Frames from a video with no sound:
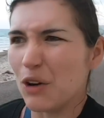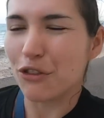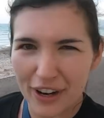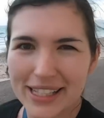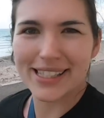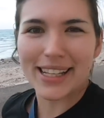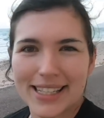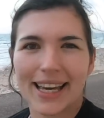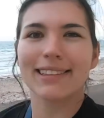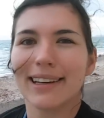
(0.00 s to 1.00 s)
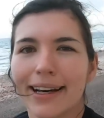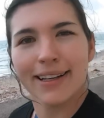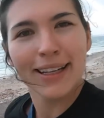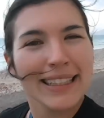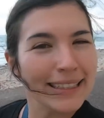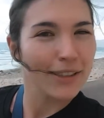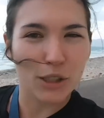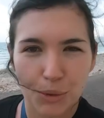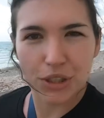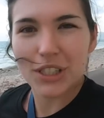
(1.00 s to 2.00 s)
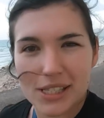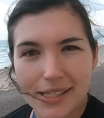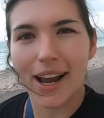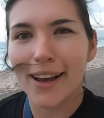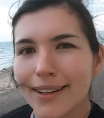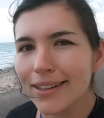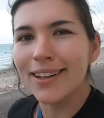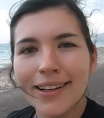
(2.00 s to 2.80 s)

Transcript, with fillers: friends get together, community style